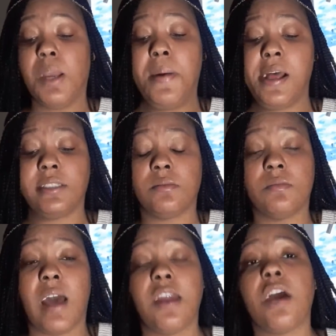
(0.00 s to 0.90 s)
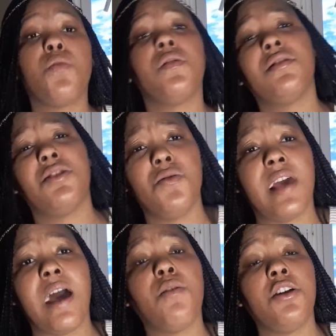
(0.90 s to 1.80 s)
But I don't want to do
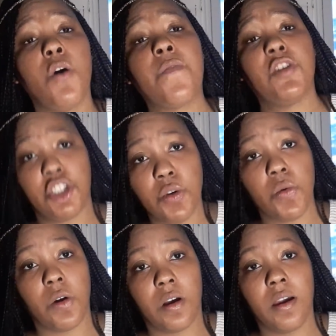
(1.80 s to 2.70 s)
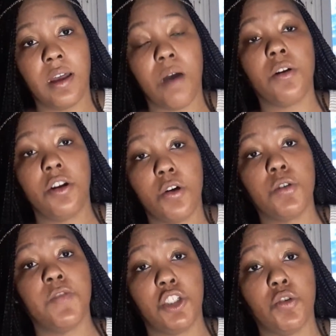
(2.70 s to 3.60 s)
that. I want to know for sure. I want to know
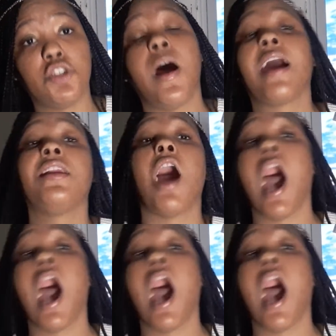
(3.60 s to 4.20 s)
for sure so I can